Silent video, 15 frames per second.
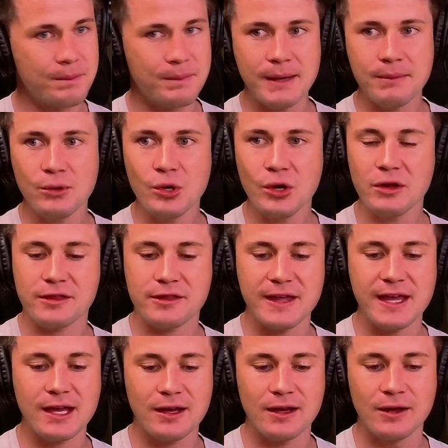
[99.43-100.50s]
But people don't
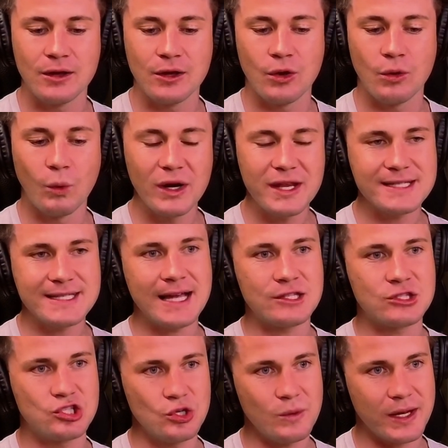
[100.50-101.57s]
think, what is
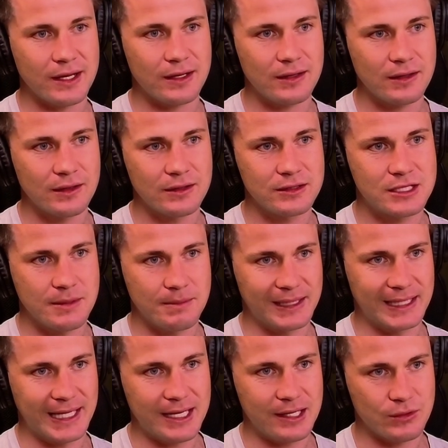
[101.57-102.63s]
that doing to the
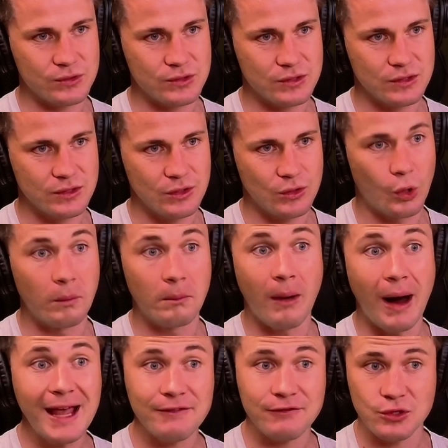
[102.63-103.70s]
millennials or
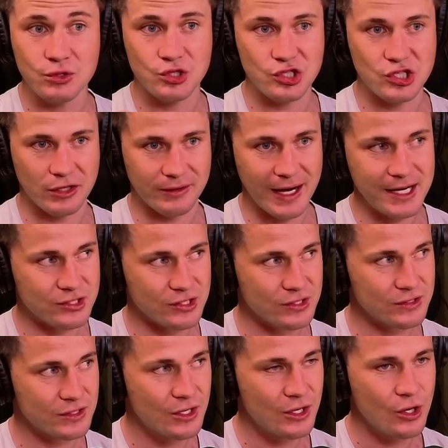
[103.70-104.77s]
my future
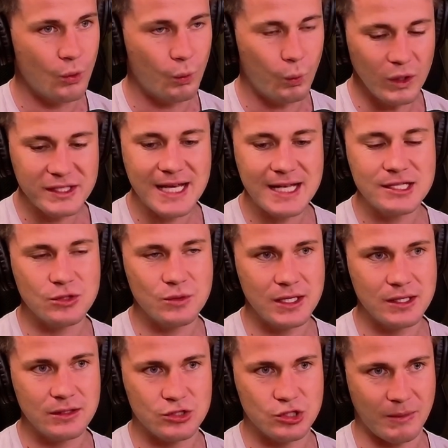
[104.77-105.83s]
generations? What's that
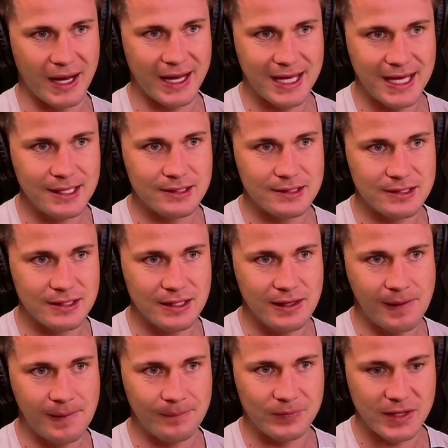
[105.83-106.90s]
doing to my kids?
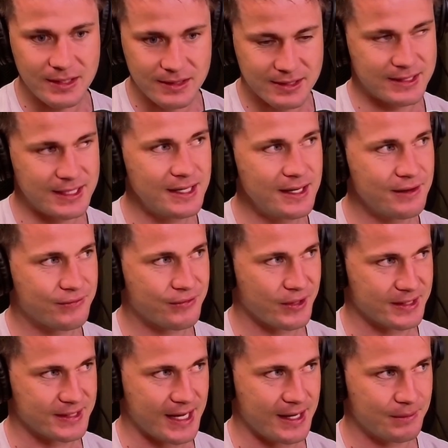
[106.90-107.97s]
In Sydney, for
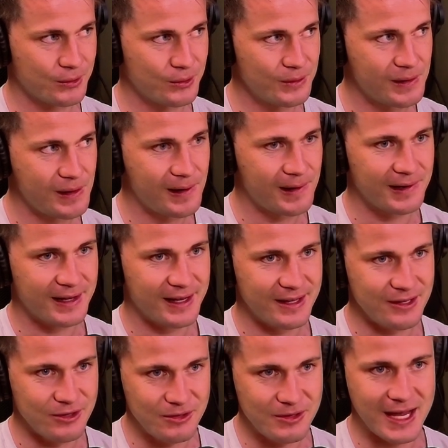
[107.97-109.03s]
example,
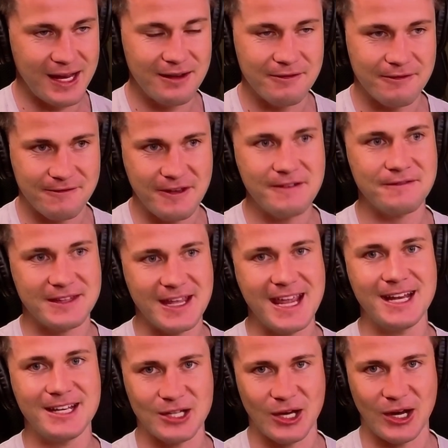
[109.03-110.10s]
you need
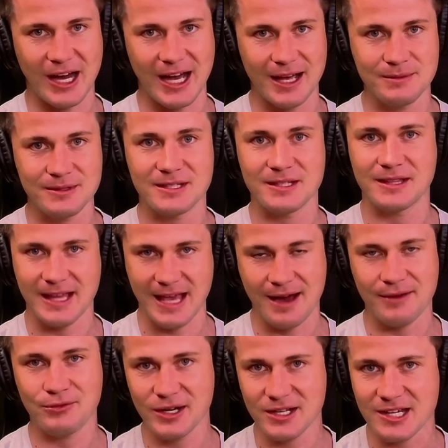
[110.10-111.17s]
15 times the
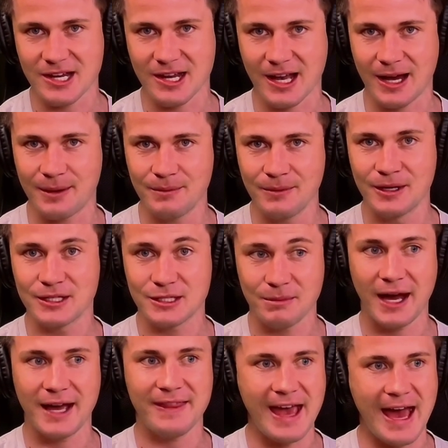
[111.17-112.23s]
average income to
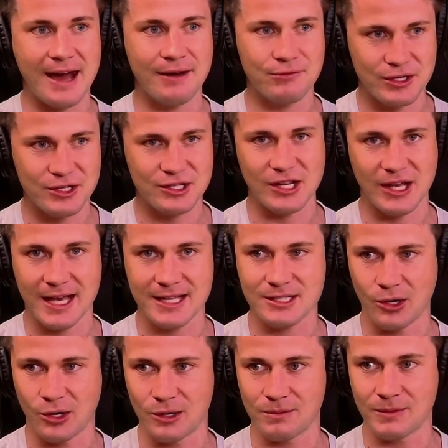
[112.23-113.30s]
buy the average size
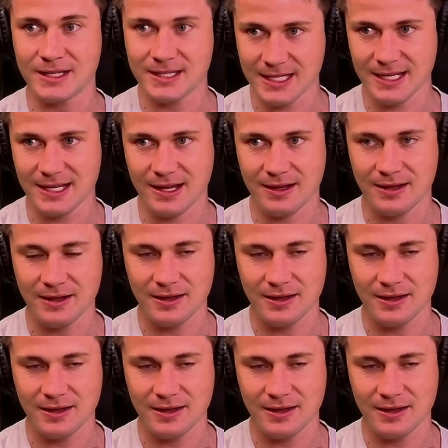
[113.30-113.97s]
home in Sydney.